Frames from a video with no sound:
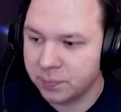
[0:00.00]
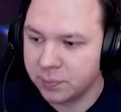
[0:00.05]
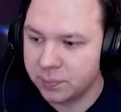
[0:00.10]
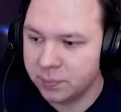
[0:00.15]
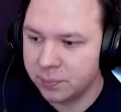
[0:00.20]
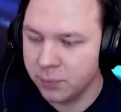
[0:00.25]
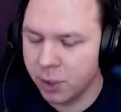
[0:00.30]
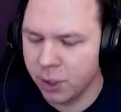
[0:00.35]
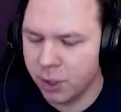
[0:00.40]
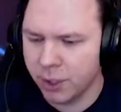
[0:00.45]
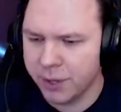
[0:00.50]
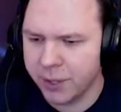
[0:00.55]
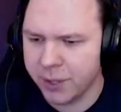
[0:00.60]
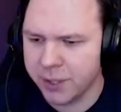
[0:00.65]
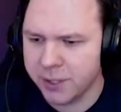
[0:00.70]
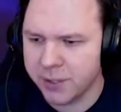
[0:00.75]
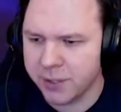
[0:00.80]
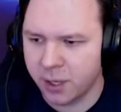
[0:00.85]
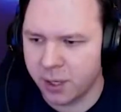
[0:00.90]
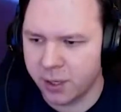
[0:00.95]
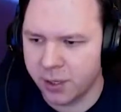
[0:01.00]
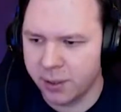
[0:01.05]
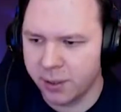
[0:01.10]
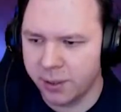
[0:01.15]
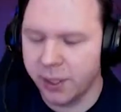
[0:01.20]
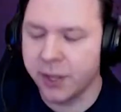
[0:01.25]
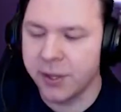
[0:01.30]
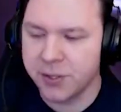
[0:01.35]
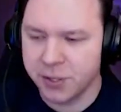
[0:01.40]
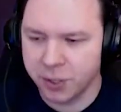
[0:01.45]
Here, I think this is ours.
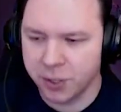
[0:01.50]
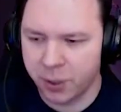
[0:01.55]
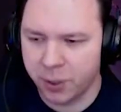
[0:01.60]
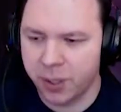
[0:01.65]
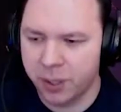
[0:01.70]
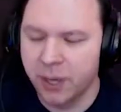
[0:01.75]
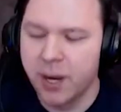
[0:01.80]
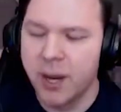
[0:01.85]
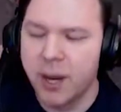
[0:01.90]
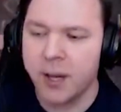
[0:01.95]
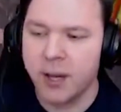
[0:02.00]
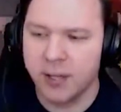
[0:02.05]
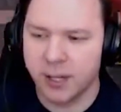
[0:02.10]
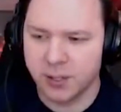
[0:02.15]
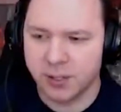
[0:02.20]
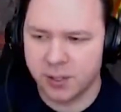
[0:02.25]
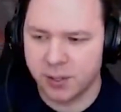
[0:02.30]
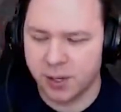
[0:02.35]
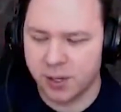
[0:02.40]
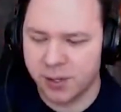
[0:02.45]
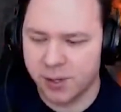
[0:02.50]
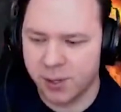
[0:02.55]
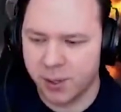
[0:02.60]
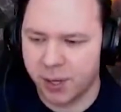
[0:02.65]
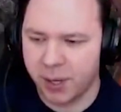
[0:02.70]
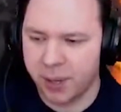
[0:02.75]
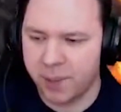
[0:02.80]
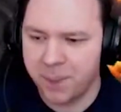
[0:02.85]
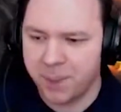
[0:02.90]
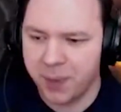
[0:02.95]
Yeah, this is loner. Next is ours, okay.
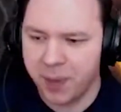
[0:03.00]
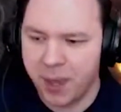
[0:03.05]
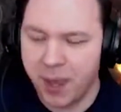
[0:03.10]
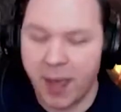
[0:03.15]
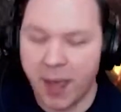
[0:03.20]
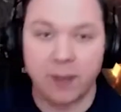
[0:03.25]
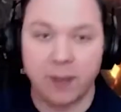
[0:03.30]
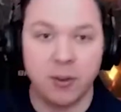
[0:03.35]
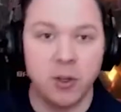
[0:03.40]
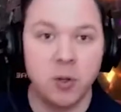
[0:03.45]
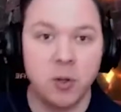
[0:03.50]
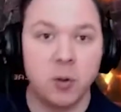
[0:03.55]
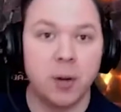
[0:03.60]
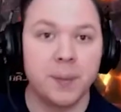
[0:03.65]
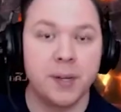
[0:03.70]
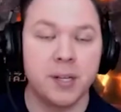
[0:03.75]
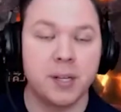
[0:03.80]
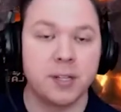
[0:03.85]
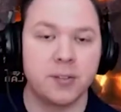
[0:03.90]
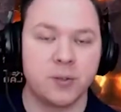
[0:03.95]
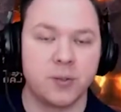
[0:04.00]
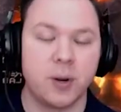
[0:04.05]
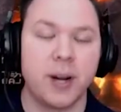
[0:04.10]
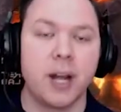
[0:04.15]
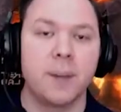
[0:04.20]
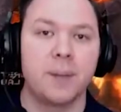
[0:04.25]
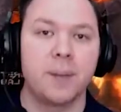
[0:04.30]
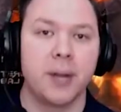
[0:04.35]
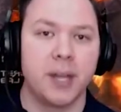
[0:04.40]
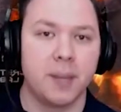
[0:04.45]
And if you do want me to... So right now
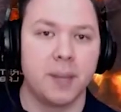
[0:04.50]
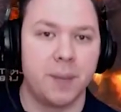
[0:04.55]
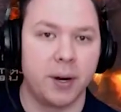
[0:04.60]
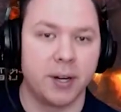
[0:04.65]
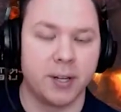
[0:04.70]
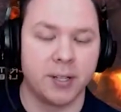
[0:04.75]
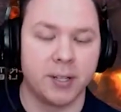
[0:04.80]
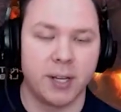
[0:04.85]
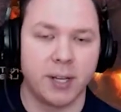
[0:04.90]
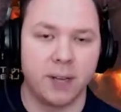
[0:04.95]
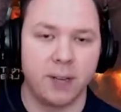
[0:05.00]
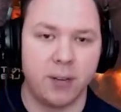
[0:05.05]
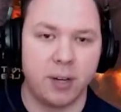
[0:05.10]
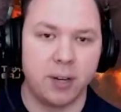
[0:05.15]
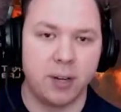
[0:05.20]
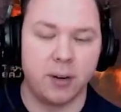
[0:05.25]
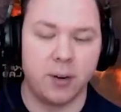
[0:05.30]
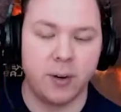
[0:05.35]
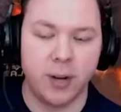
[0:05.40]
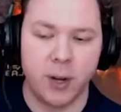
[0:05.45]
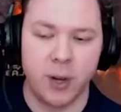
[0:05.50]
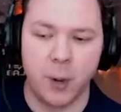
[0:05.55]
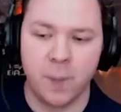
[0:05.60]
I'm playing the Monarch deck, if you didn't already know,